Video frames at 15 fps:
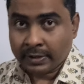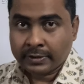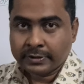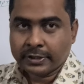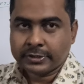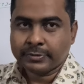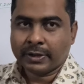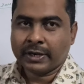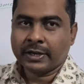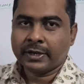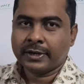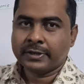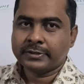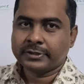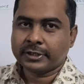This one,
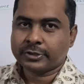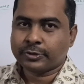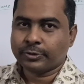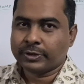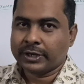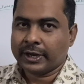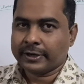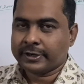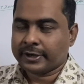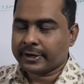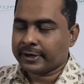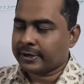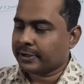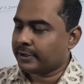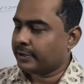just to
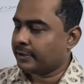reiterate.